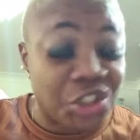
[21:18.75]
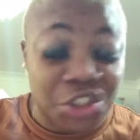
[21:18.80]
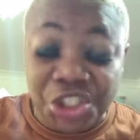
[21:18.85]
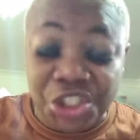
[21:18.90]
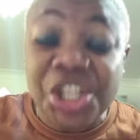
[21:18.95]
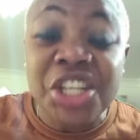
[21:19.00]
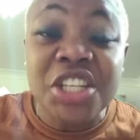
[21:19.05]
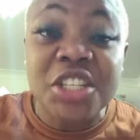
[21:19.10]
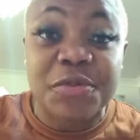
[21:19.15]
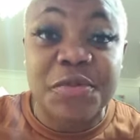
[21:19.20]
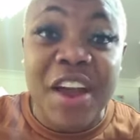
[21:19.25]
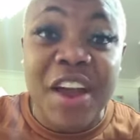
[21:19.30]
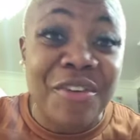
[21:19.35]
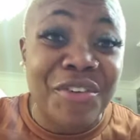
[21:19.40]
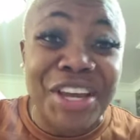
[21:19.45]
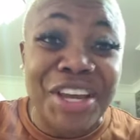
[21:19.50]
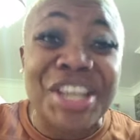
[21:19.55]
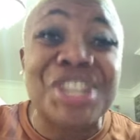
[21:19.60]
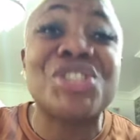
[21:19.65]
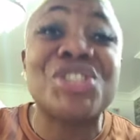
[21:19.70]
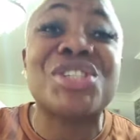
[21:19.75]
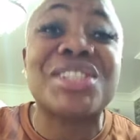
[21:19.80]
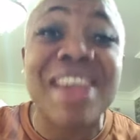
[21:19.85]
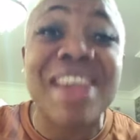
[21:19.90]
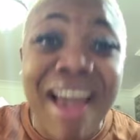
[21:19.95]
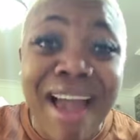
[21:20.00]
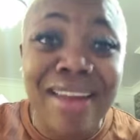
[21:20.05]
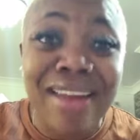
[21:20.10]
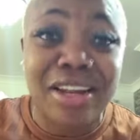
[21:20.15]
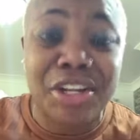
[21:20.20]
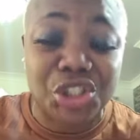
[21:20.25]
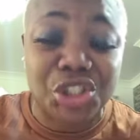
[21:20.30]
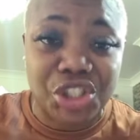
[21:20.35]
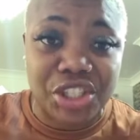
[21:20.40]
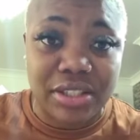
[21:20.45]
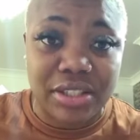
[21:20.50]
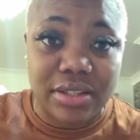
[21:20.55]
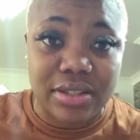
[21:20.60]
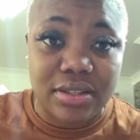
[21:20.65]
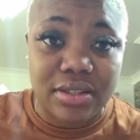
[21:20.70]
She's very
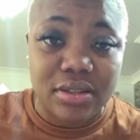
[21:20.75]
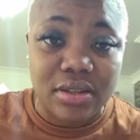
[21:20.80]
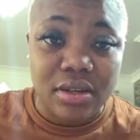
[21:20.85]
intelligent.